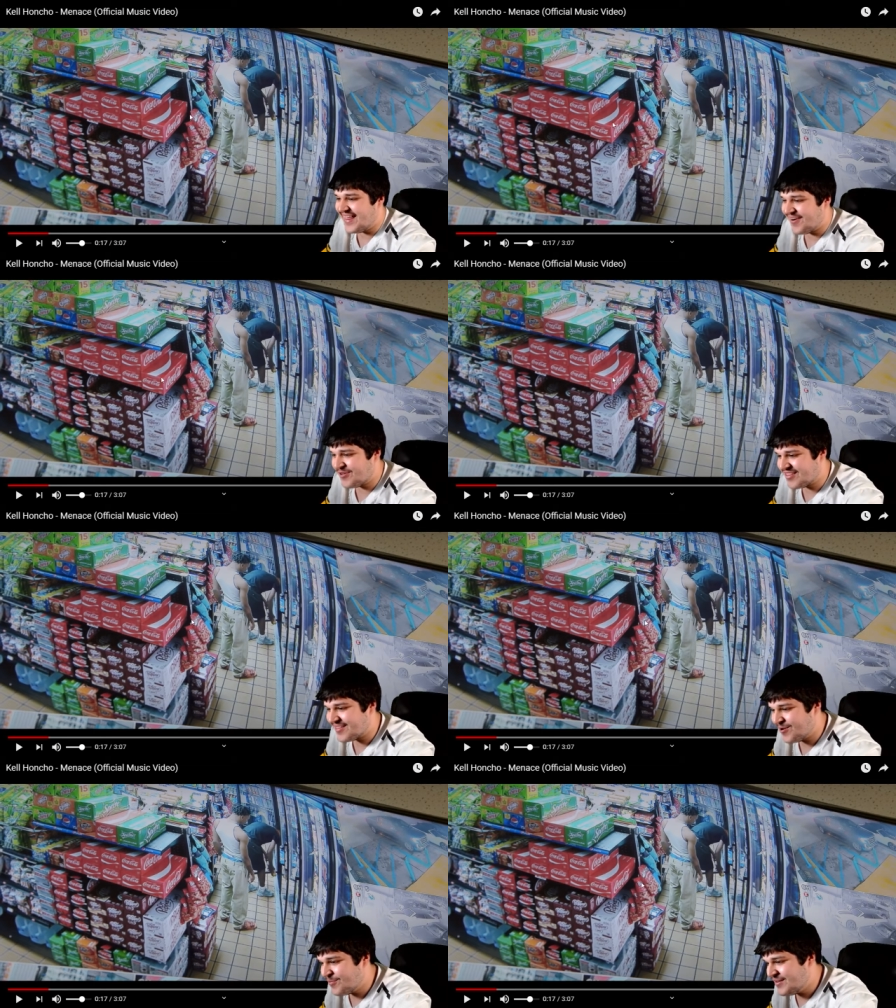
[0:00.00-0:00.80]
There's
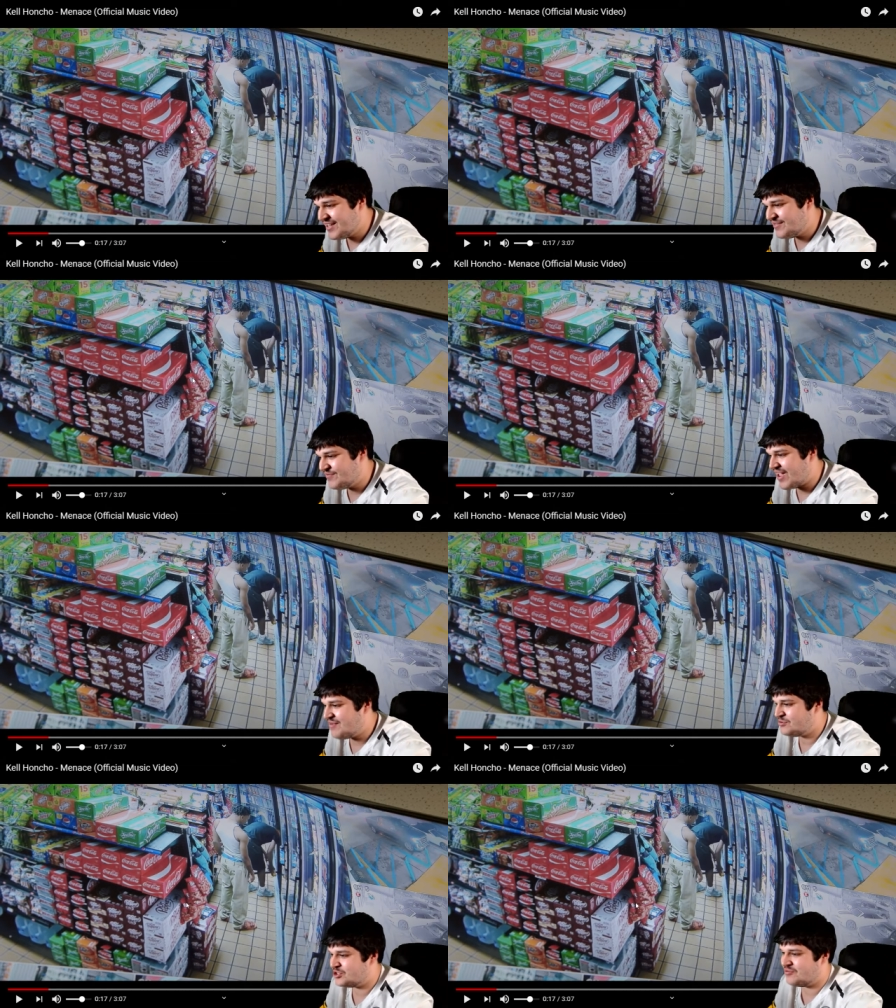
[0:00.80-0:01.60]
so many
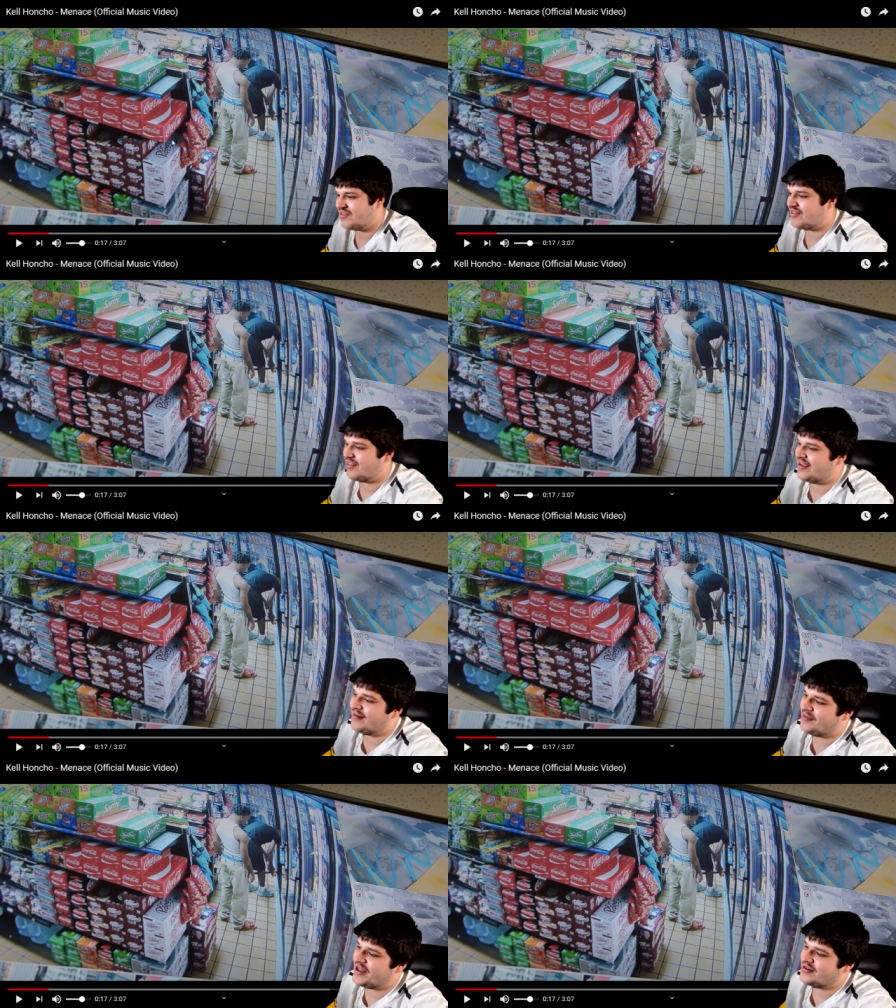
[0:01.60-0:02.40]
vape juices there,
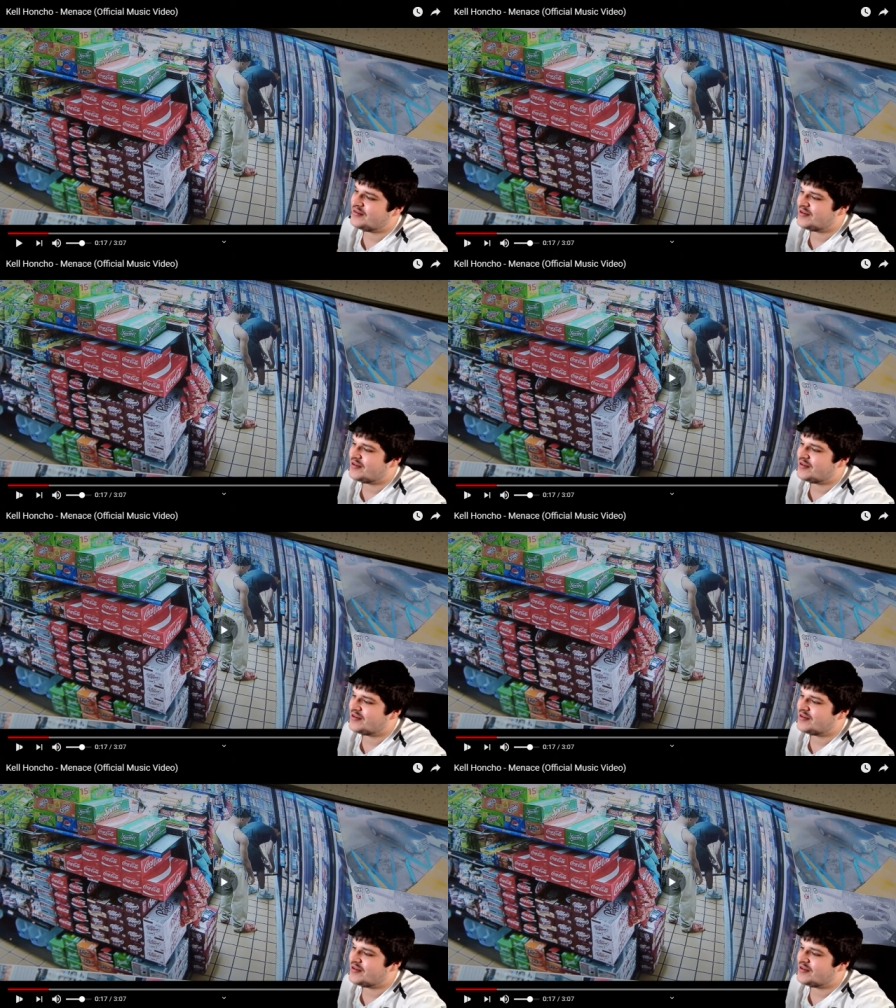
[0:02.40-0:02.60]
man.